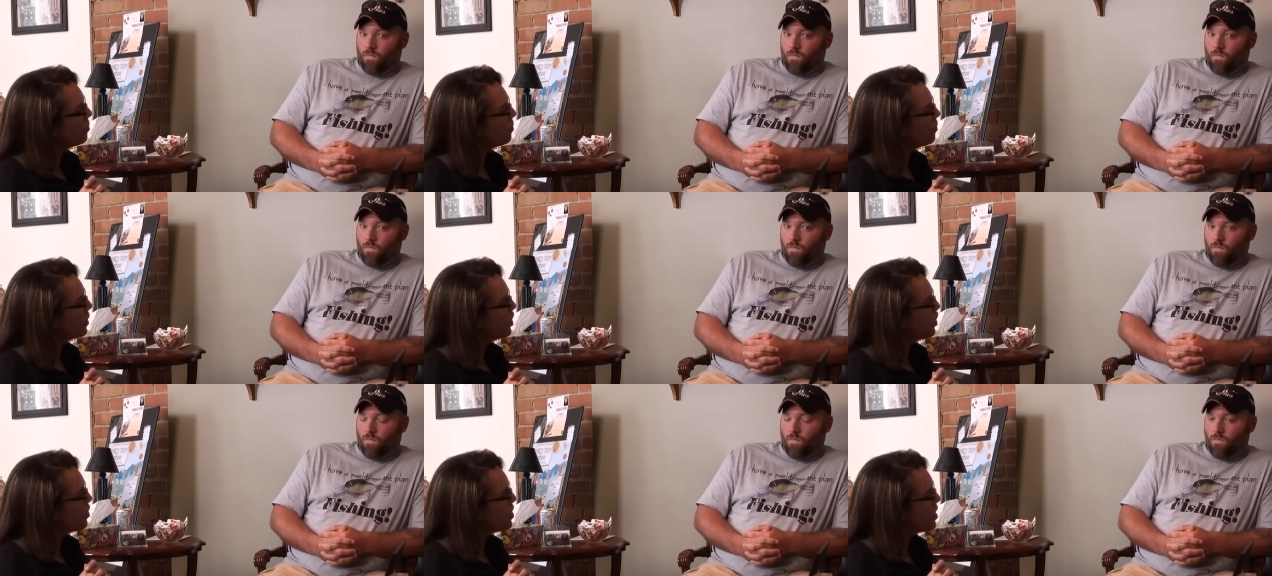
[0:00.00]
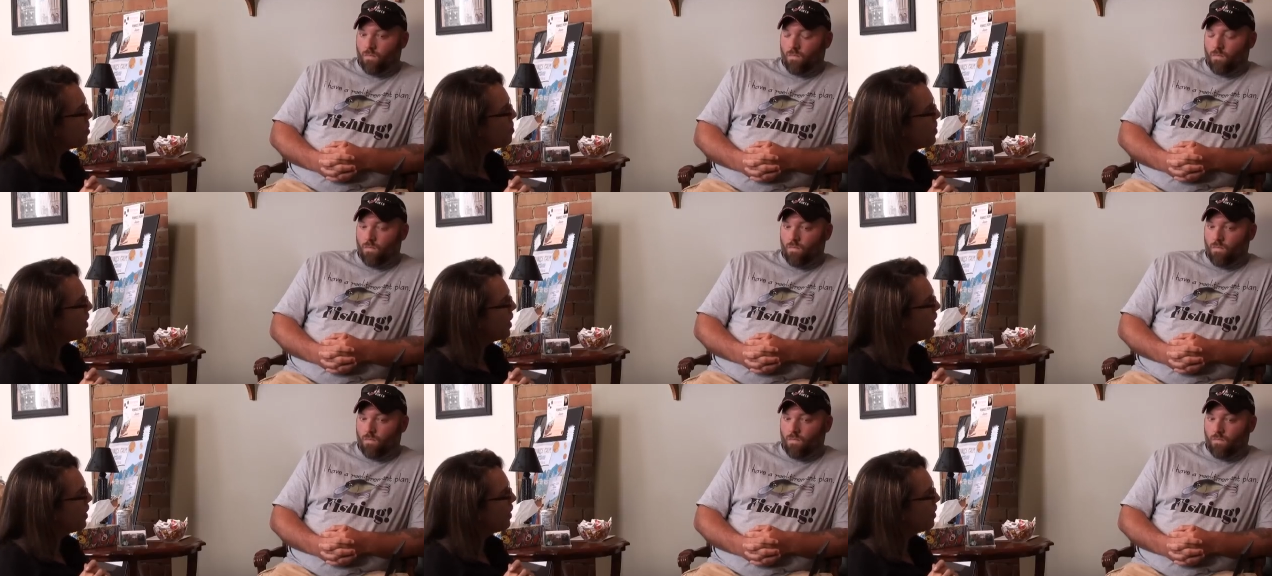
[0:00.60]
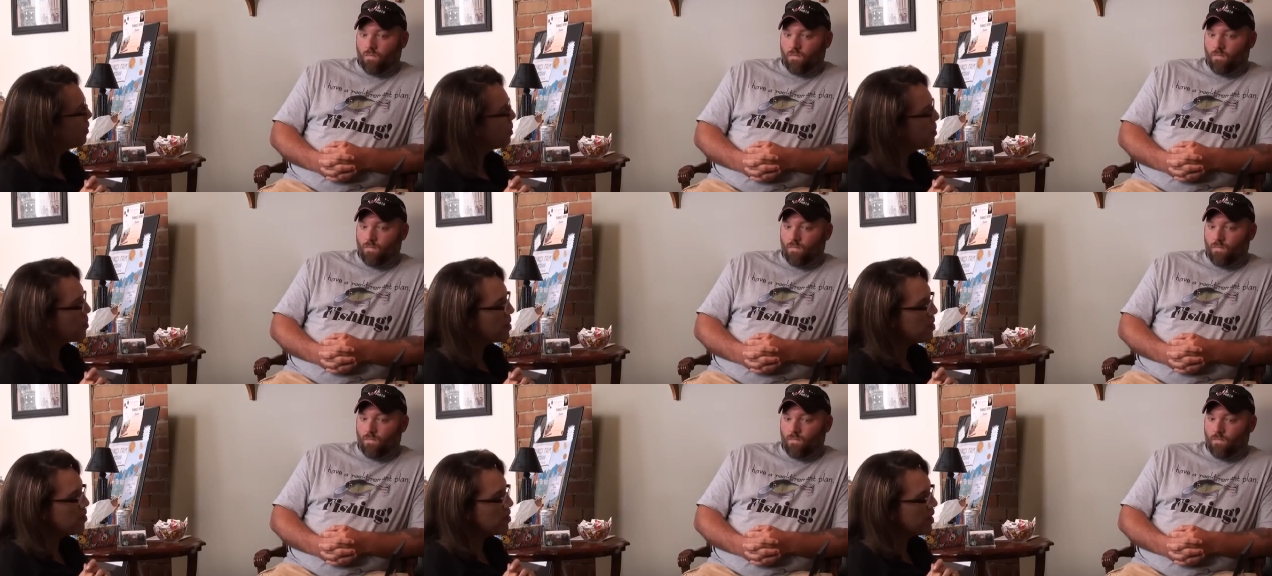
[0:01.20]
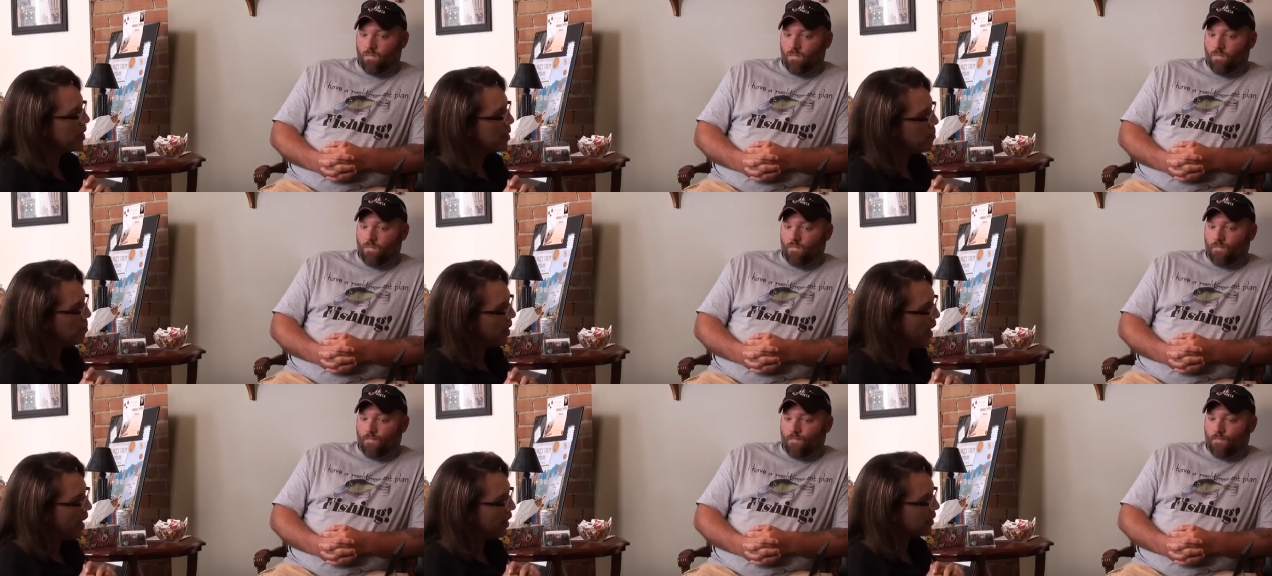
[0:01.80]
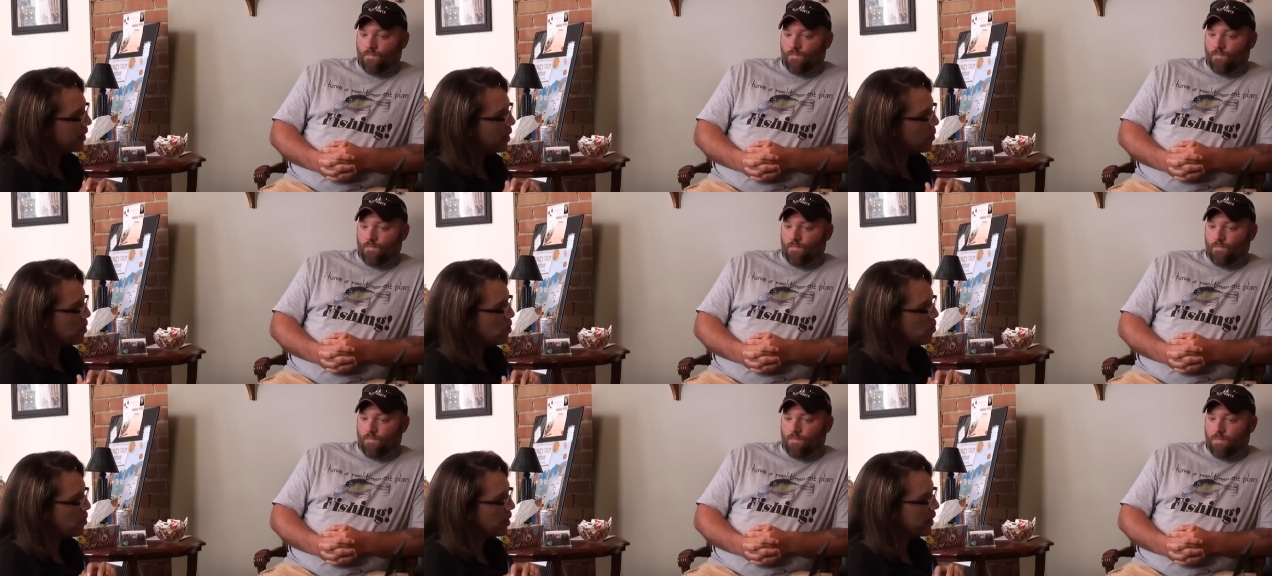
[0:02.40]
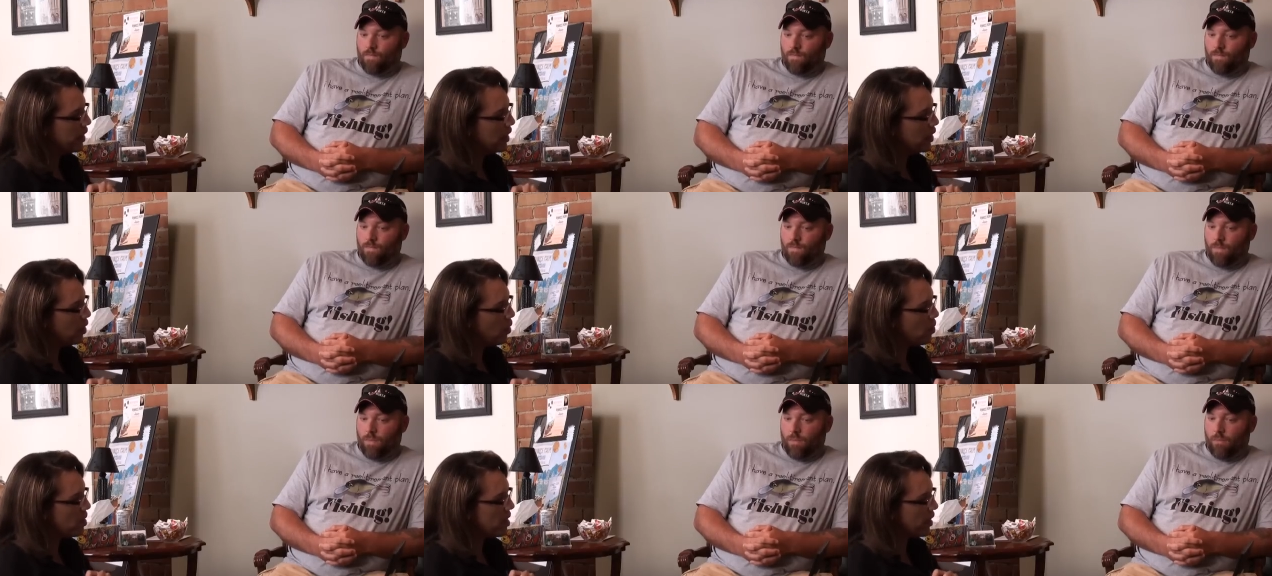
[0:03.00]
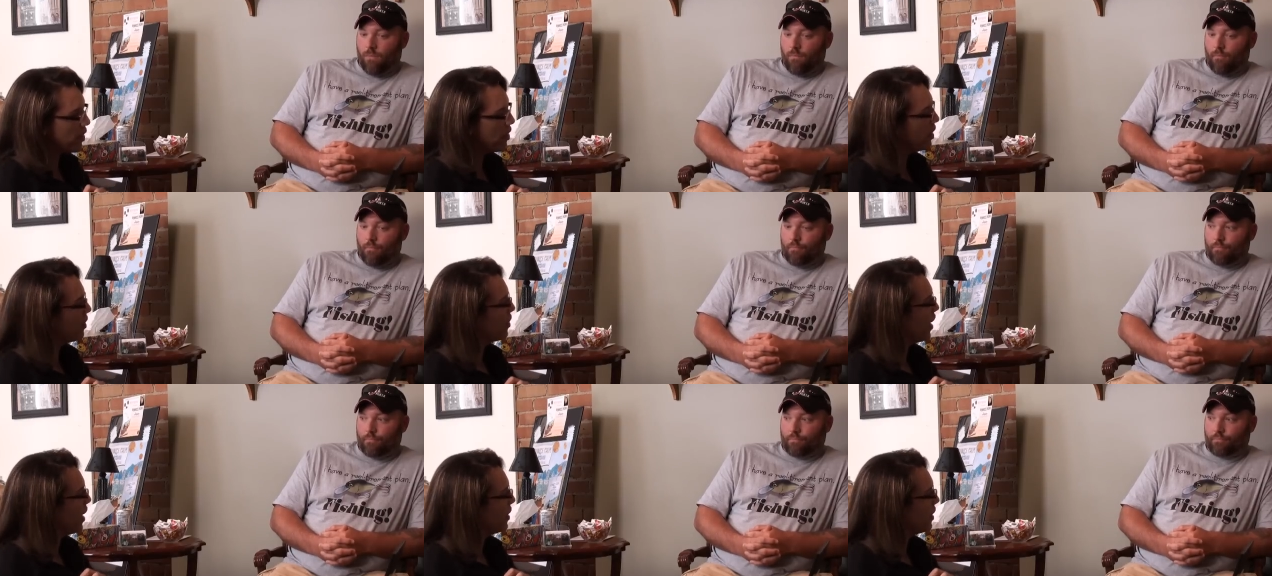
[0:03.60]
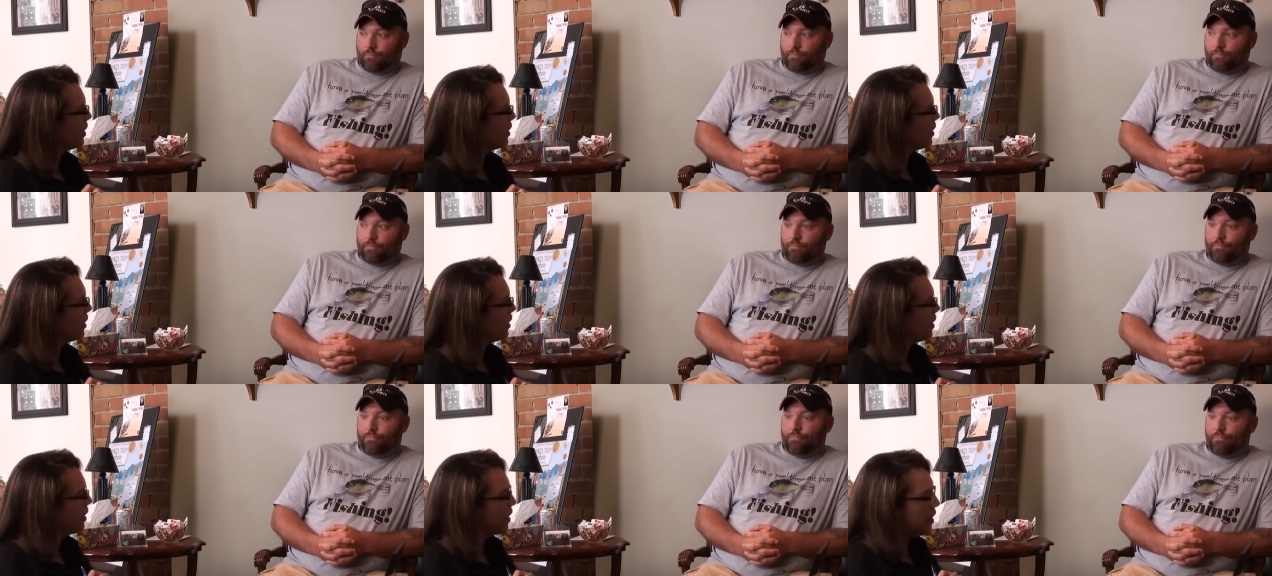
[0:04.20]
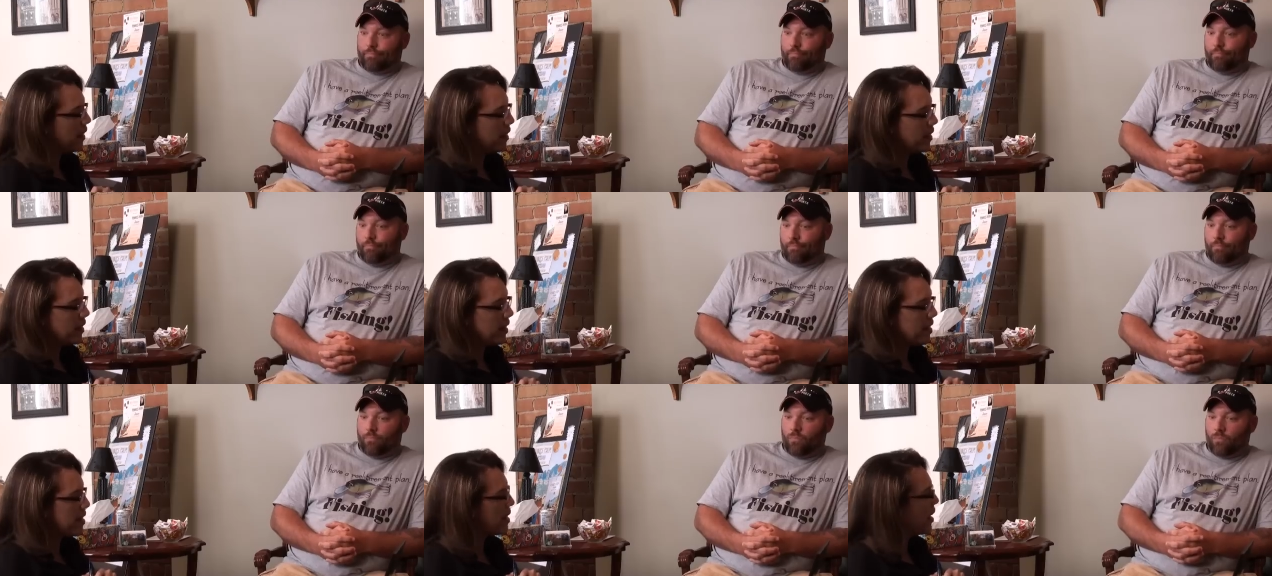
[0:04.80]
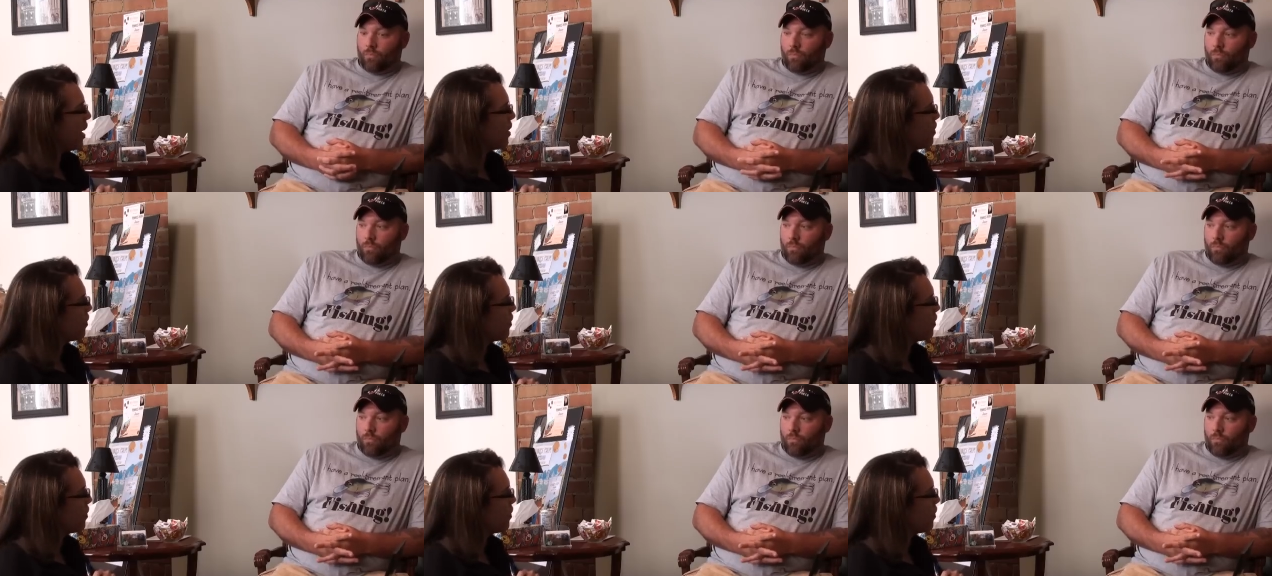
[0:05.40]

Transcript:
Speaker 1: Was there something, was there an impact that was really close that could have ended this life